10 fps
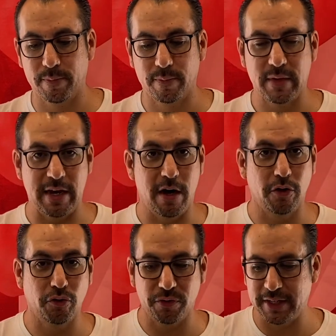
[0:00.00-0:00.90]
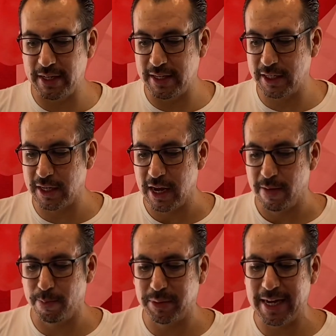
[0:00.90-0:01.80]
He also said this,
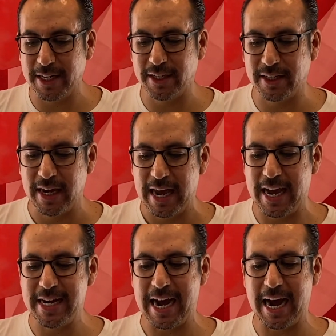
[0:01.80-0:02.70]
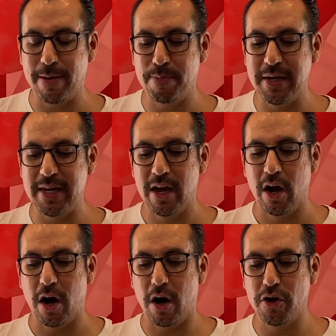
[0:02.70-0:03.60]
blessed and happy
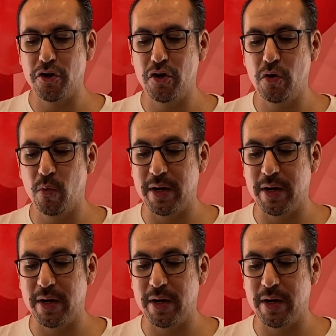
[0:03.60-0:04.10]
are you when